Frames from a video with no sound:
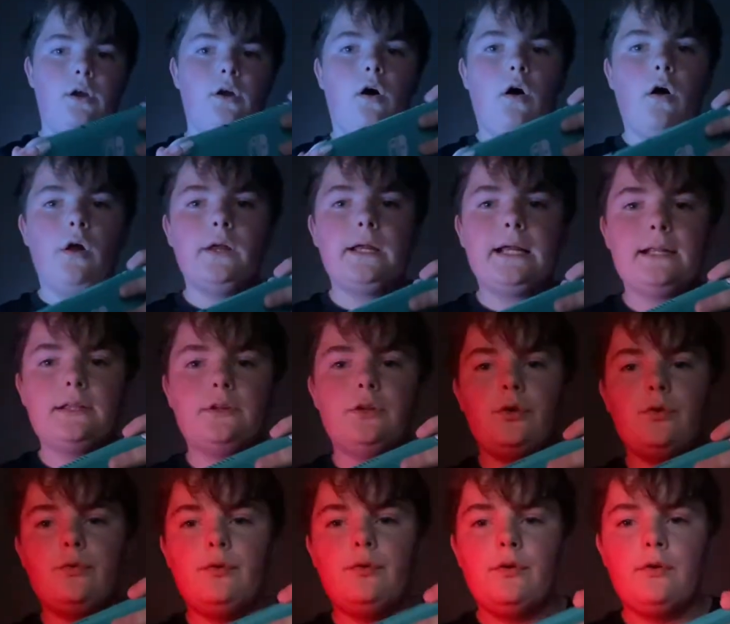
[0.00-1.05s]
All you gotta
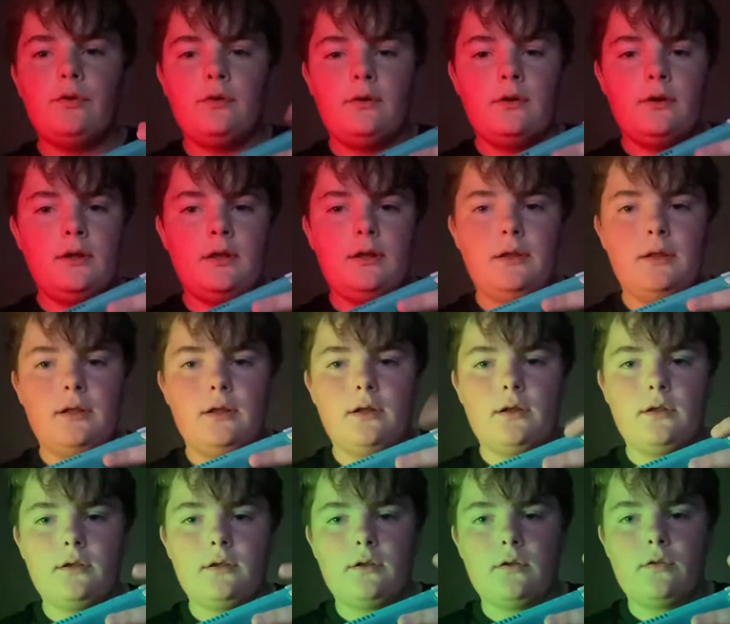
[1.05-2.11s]
do,
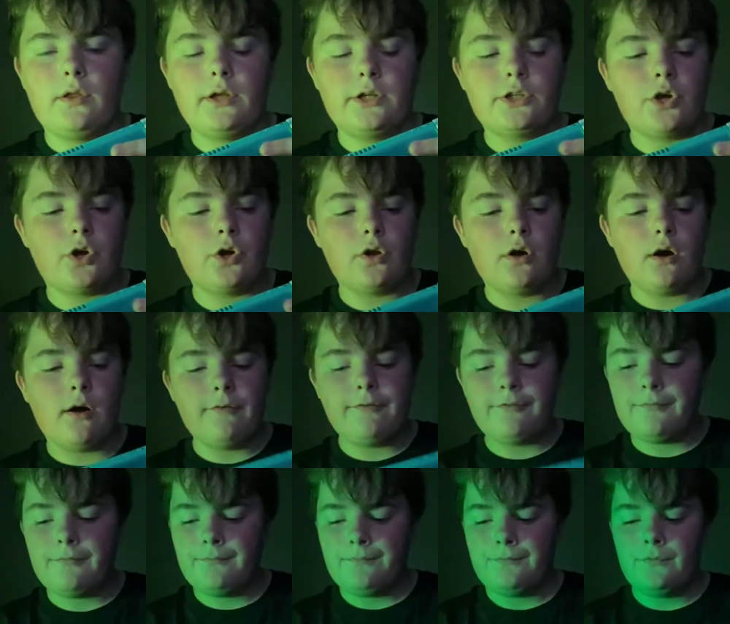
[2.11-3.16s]
click turn off,